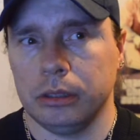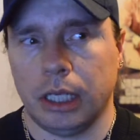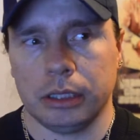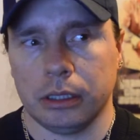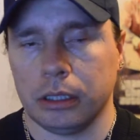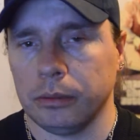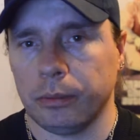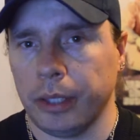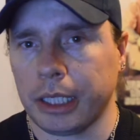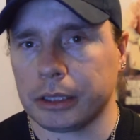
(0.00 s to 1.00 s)
I took a little
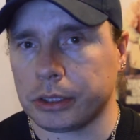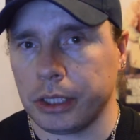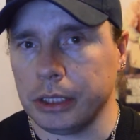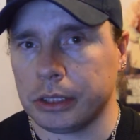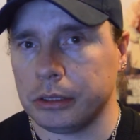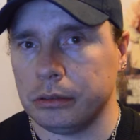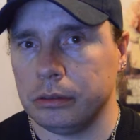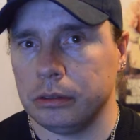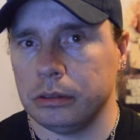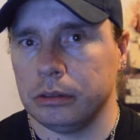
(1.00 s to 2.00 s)
break and stretch and
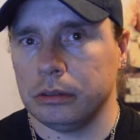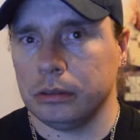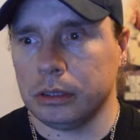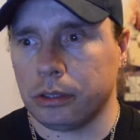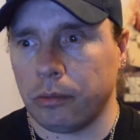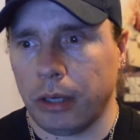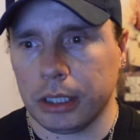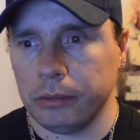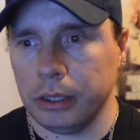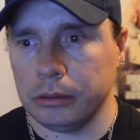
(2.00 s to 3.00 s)
started
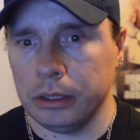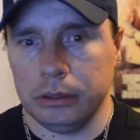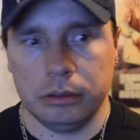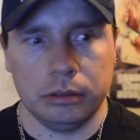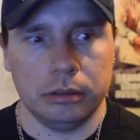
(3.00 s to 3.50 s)
walking around, and